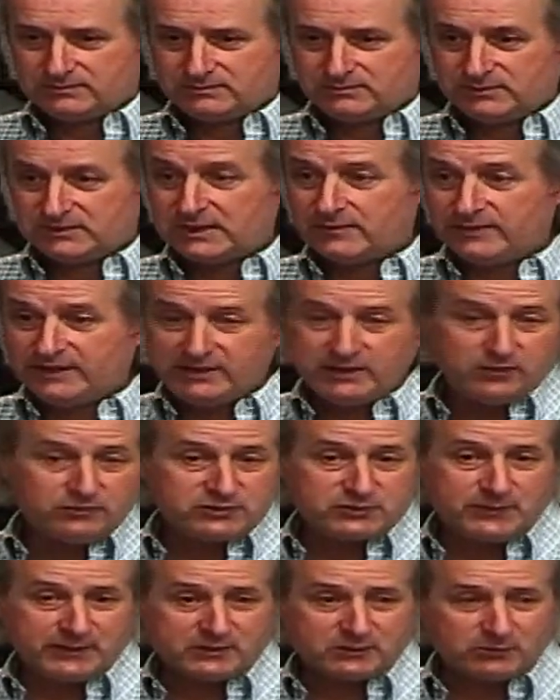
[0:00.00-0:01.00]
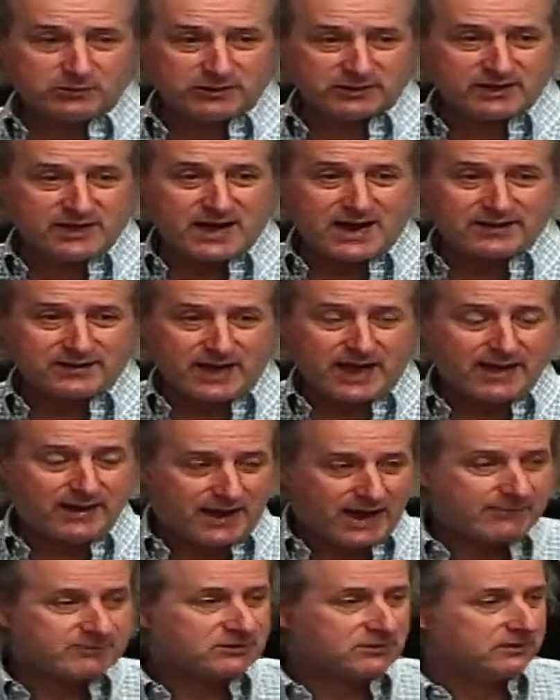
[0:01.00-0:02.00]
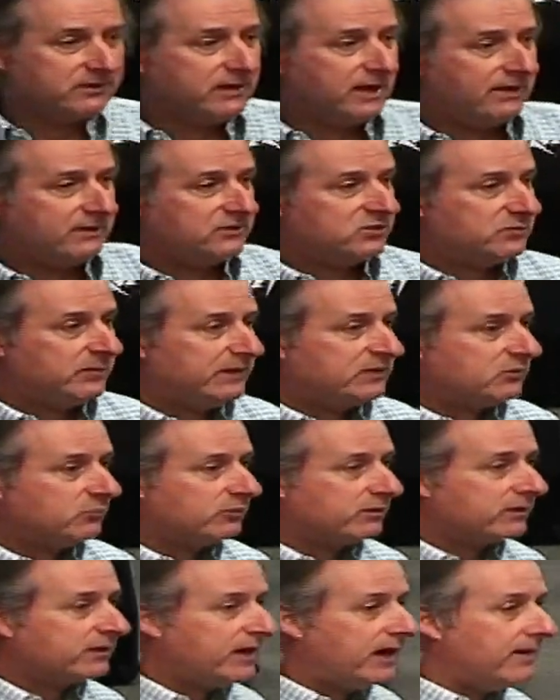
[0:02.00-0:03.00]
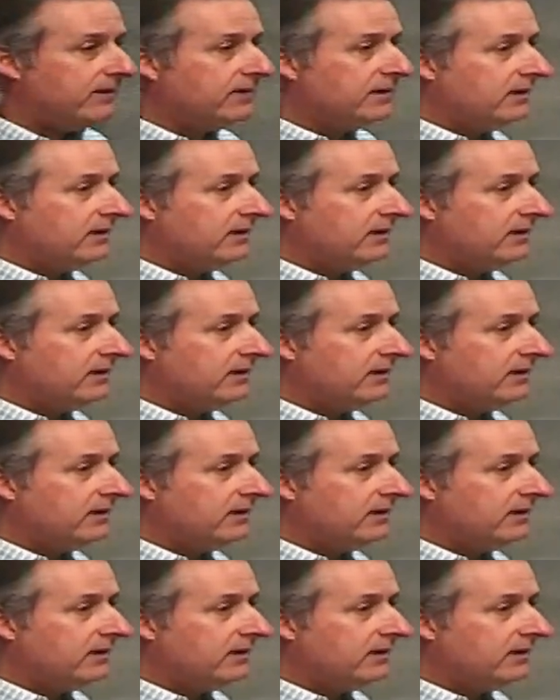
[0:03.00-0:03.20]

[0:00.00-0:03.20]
Does that mean you don't speak the word of God? Absolutely not. You speak the word of God.